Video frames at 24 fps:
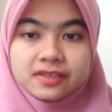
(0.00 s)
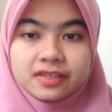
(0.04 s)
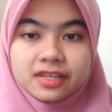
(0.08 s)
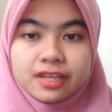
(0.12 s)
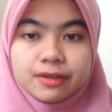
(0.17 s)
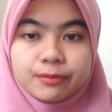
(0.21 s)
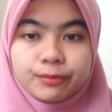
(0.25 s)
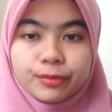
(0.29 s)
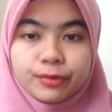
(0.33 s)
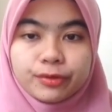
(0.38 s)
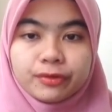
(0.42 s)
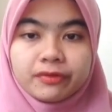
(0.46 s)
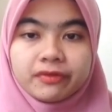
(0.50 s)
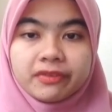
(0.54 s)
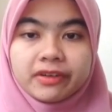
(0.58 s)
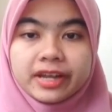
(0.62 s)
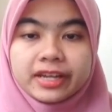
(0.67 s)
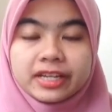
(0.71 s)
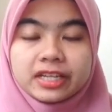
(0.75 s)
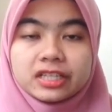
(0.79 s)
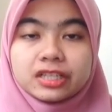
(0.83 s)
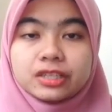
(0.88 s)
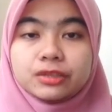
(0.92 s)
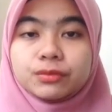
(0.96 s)
and provide
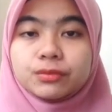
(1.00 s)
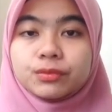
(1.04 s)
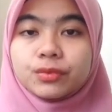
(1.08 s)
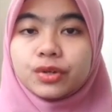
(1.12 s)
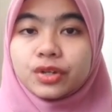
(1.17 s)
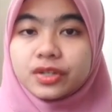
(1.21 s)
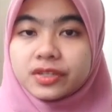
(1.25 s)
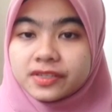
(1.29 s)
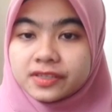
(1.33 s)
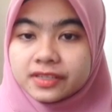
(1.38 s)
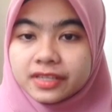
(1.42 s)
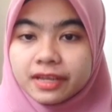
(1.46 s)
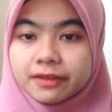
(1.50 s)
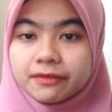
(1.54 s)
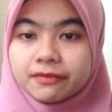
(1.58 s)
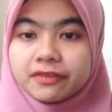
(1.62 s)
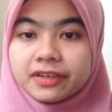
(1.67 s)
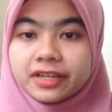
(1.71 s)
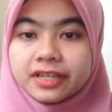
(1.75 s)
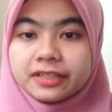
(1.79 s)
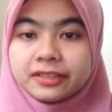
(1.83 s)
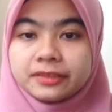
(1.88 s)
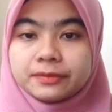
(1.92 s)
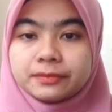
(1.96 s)
a moist
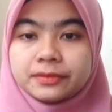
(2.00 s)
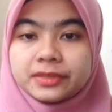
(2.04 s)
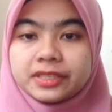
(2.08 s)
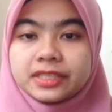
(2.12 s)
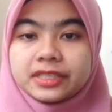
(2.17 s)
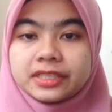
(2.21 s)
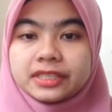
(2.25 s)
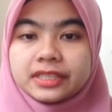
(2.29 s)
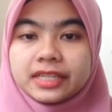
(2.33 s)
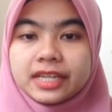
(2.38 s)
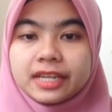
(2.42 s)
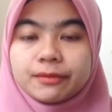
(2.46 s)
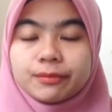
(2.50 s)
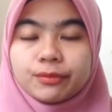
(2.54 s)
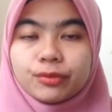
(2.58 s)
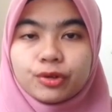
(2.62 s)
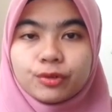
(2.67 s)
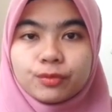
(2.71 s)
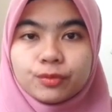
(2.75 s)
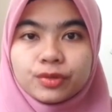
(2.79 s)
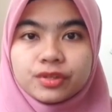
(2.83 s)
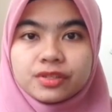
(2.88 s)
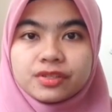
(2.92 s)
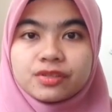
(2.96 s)
environment that
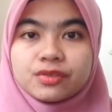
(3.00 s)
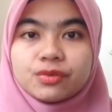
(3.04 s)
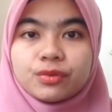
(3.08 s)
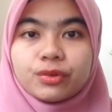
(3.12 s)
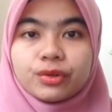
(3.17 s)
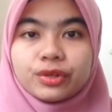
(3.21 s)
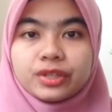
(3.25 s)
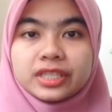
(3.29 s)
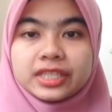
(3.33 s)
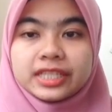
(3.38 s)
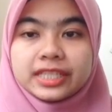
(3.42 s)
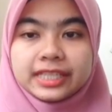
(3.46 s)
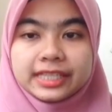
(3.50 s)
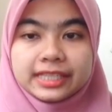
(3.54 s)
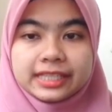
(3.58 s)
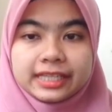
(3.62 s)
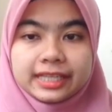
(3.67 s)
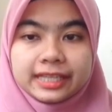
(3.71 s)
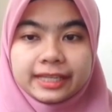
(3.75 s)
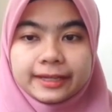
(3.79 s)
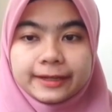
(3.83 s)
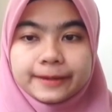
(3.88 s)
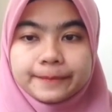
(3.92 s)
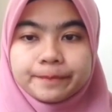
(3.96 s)
promotes wound
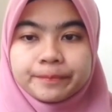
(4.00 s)
healing.